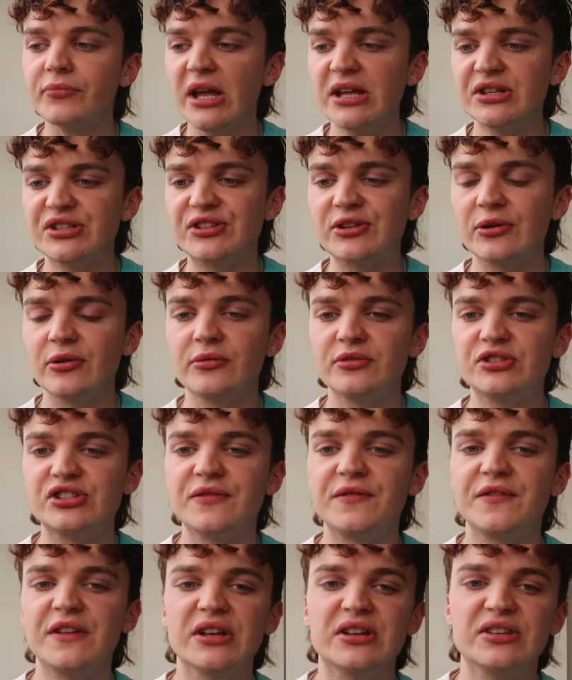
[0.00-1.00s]
And so
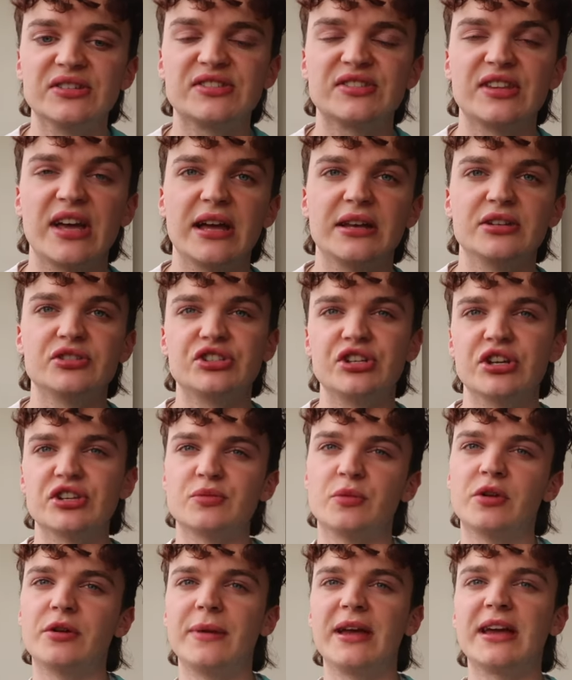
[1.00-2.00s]
she feels that she
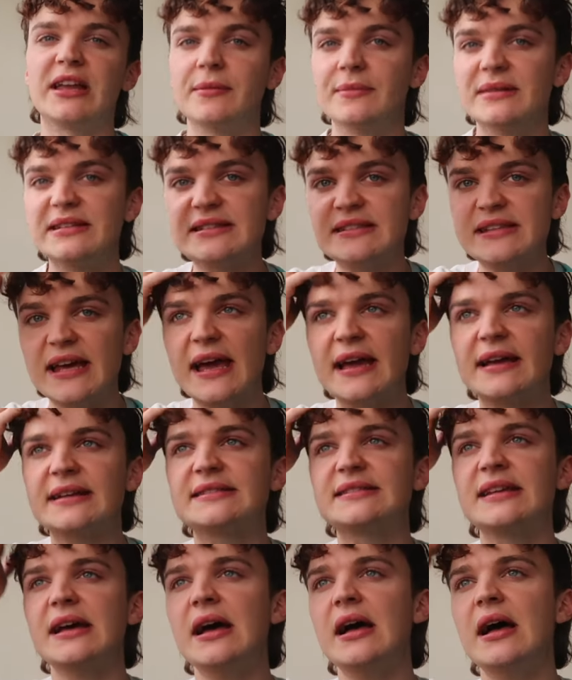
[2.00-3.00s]
doesn't want to make any
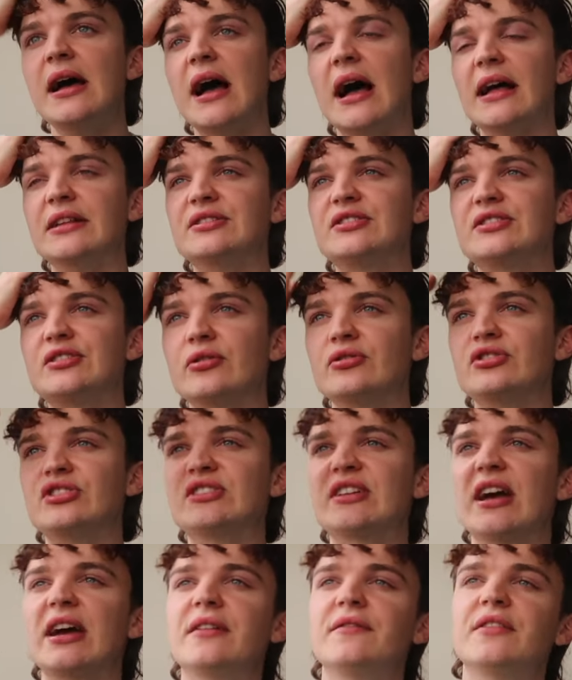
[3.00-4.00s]
mistakes, and so
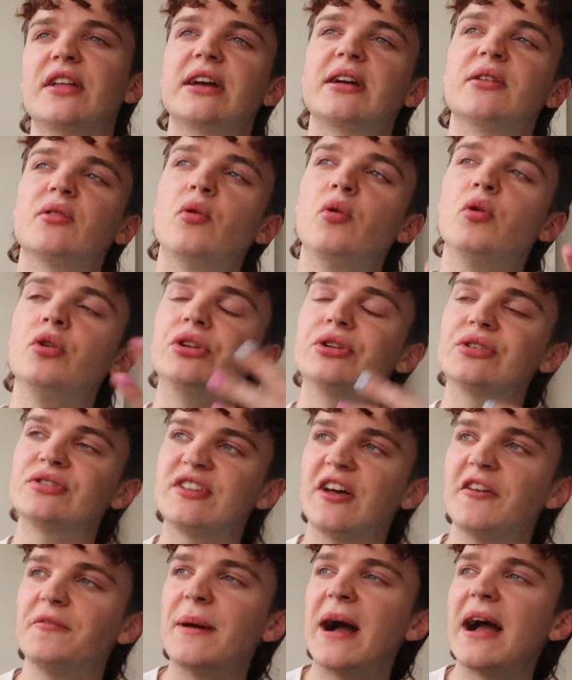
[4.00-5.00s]
she's kind of like holding
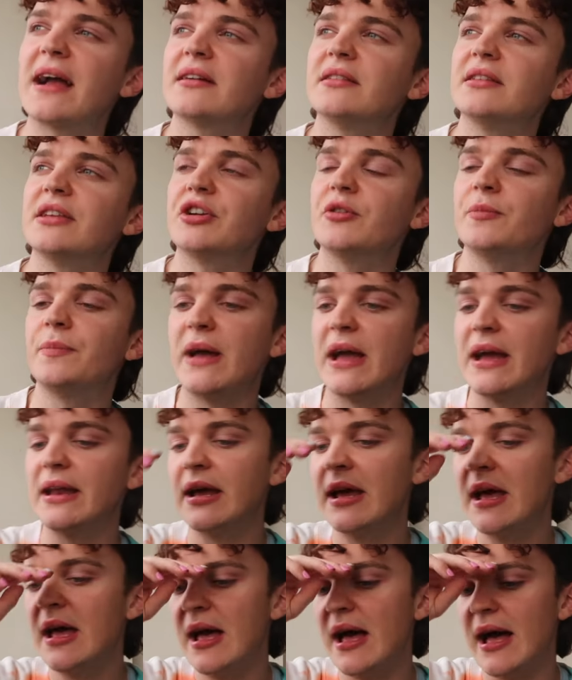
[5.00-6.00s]
herself back a little
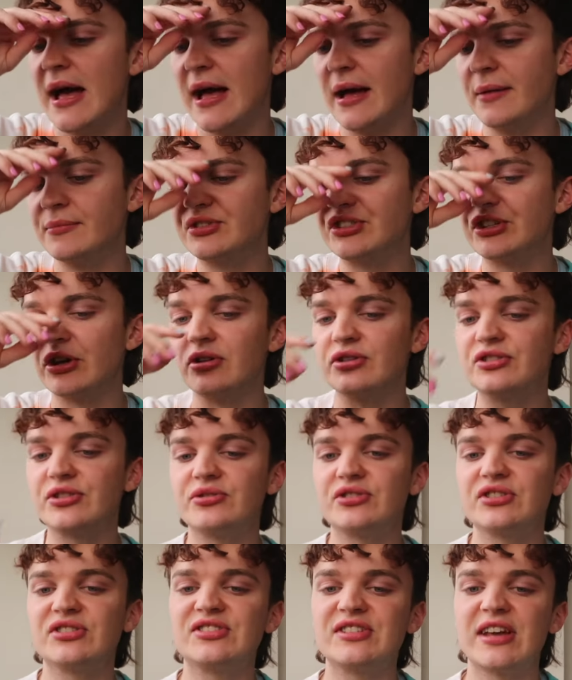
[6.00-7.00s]
bit. She also
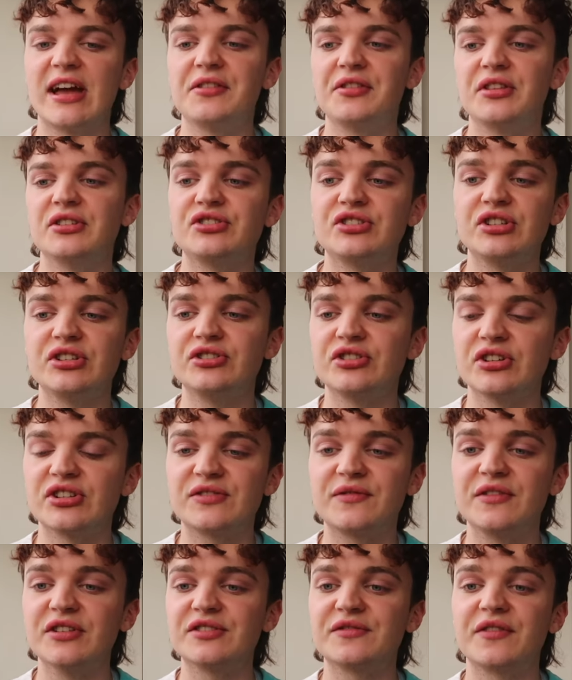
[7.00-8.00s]
just said that she
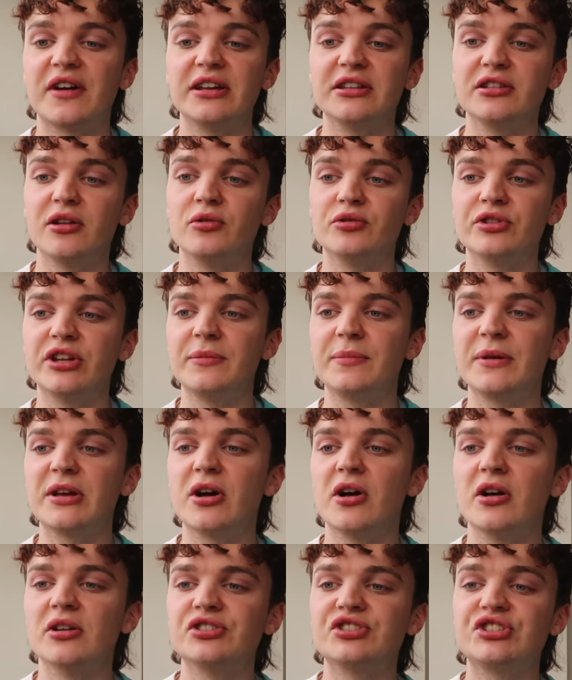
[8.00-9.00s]
just feels very lonely
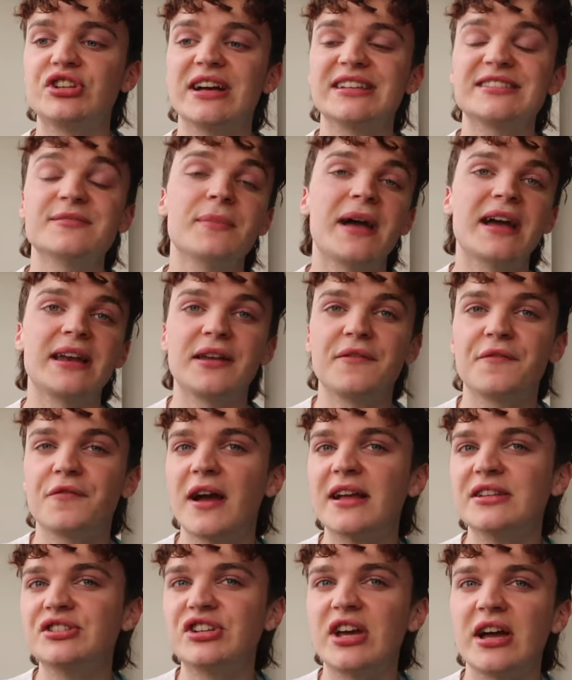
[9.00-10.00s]
because she hasn't met any
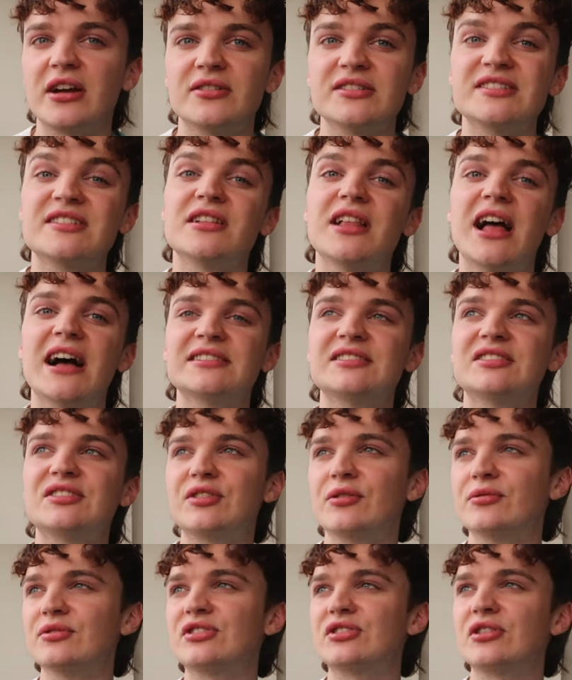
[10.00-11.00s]
friends yet, because classes
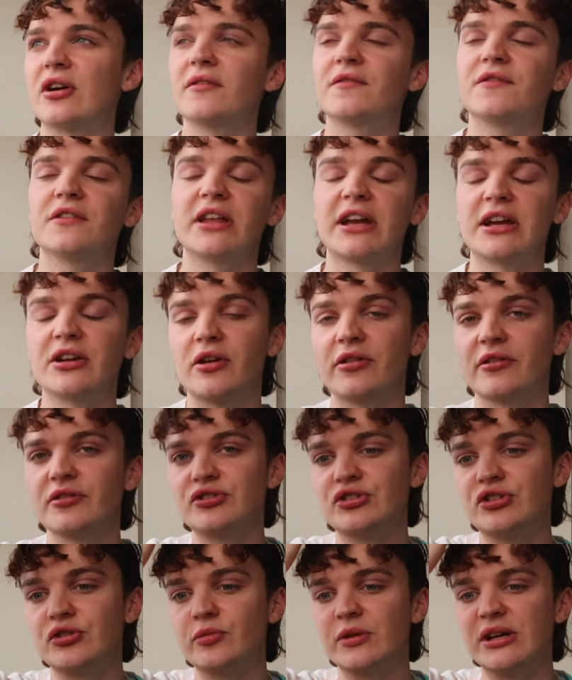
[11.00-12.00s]
don't start for like another
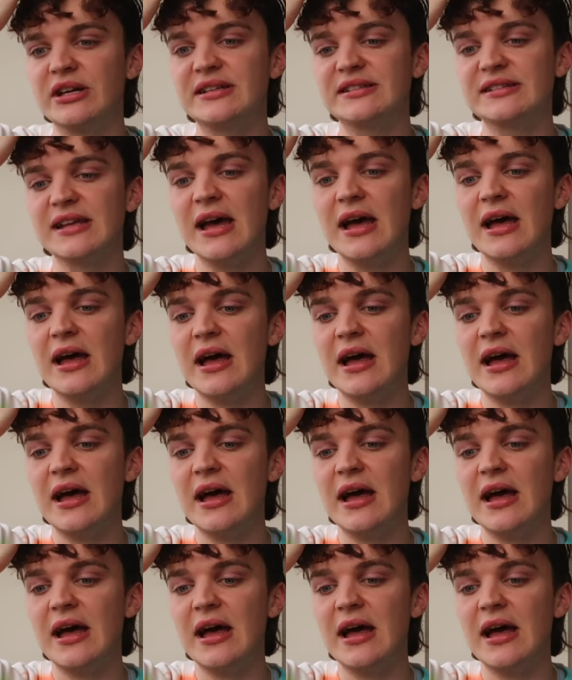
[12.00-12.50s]
2 weeks,